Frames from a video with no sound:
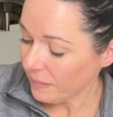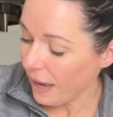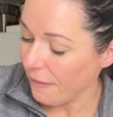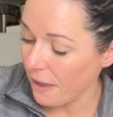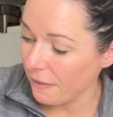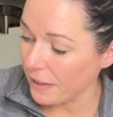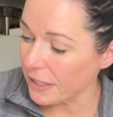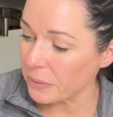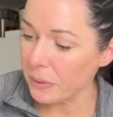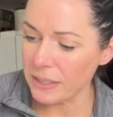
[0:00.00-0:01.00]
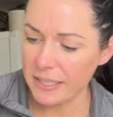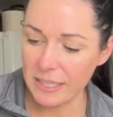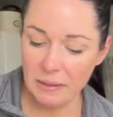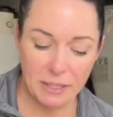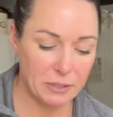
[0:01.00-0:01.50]
And then these were on
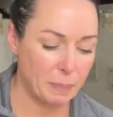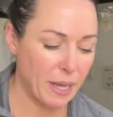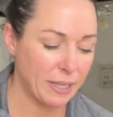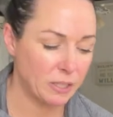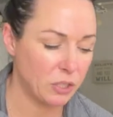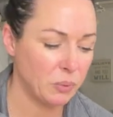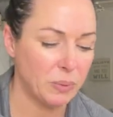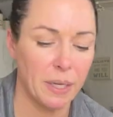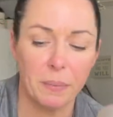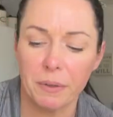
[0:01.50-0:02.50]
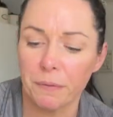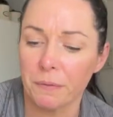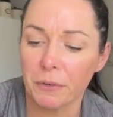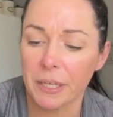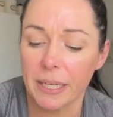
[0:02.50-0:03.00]
sale, like buy two, get one
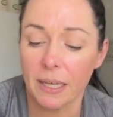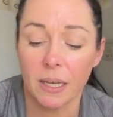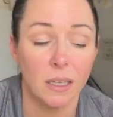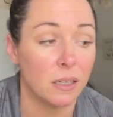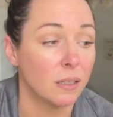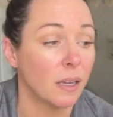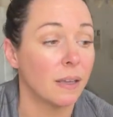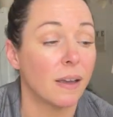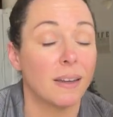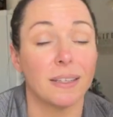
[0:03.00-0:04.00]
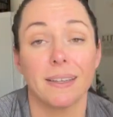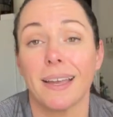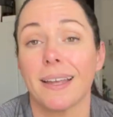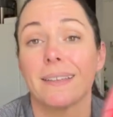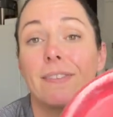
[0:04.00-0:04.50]
free. And um, you
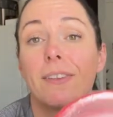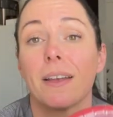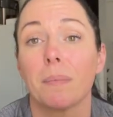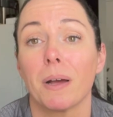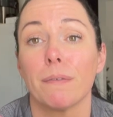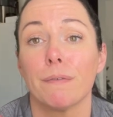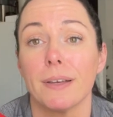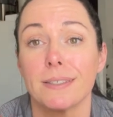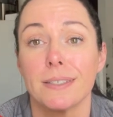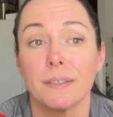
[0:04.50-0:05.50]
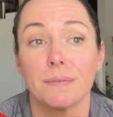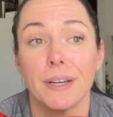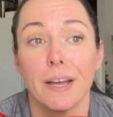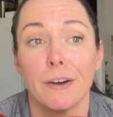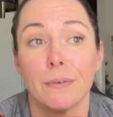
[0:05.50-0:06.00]
can't say I'm not festive
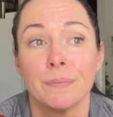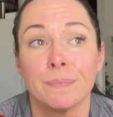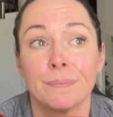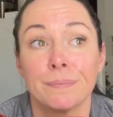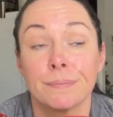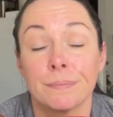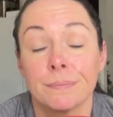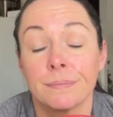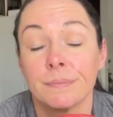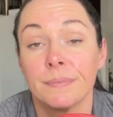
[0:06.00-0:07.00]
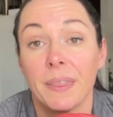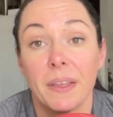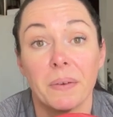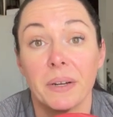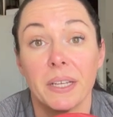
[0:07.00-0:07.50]
now.
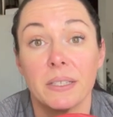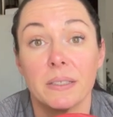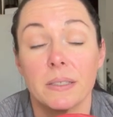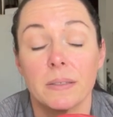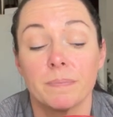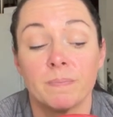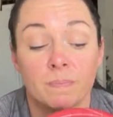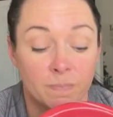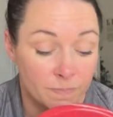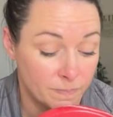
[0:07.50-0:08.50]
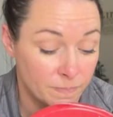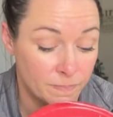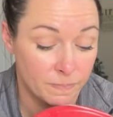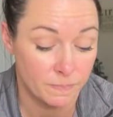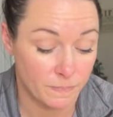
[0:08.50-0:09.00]
There it is.
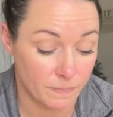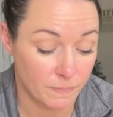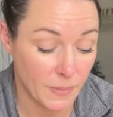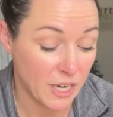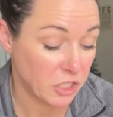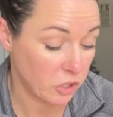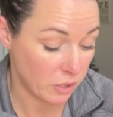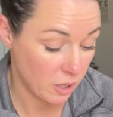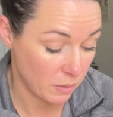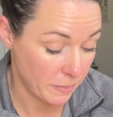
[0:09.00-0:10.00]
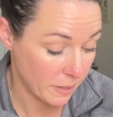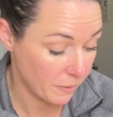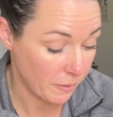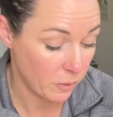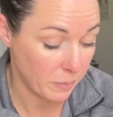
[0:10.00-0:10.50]
I should have gone bigger
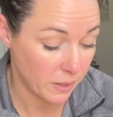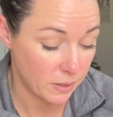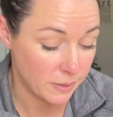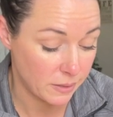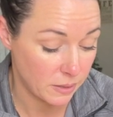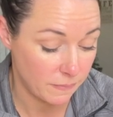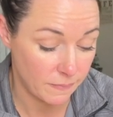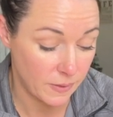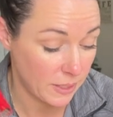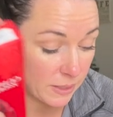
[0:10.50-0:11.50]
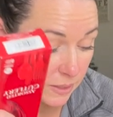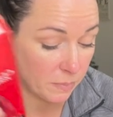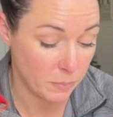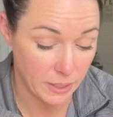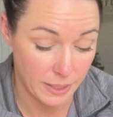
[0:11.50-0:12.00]
though, because if this
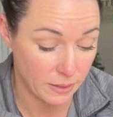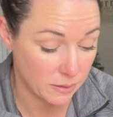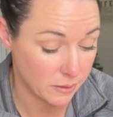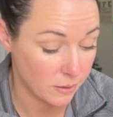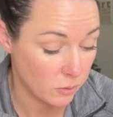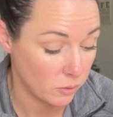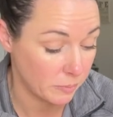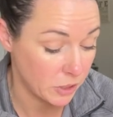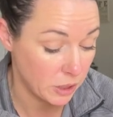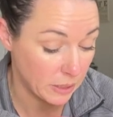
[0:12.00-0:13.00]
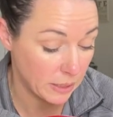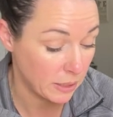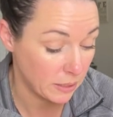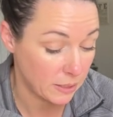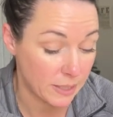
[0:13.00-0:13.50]
plate is gonna hold my
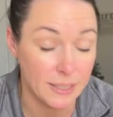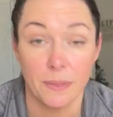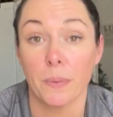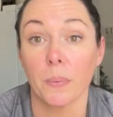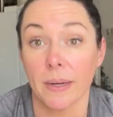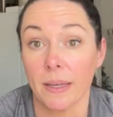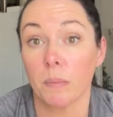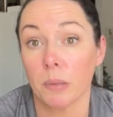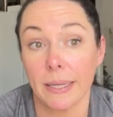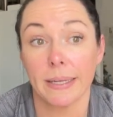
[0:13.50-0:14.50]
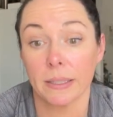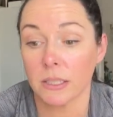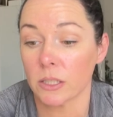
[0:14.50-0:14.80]
chilaquiles, I need three plates.